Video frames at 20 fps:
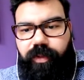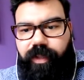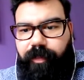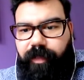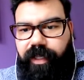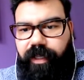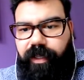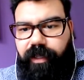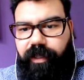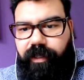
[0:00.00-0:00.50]
let
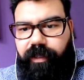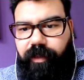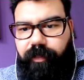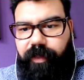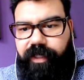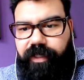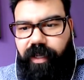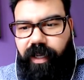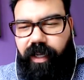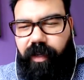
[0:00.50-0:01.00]

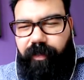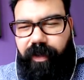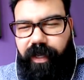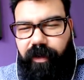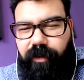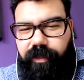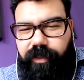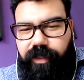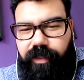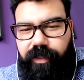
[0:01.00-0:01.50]
me talk
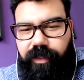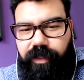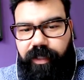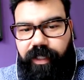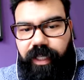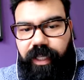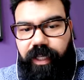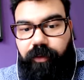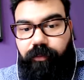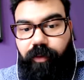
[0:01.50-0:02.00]
about
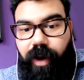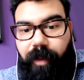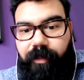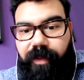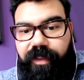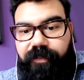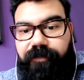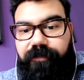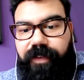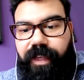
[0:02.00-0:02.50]
King
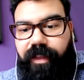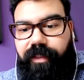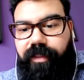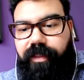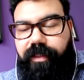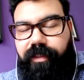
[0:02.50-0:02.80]
Rama V.